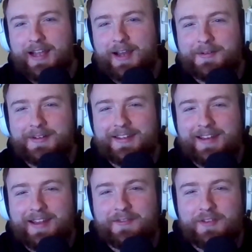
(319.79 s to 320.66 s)
How did it
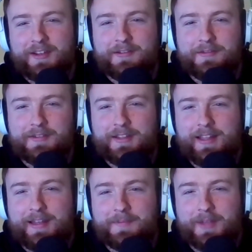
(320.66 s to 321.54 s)
then feel to
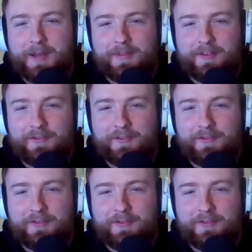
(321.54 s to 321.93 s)
then becoming the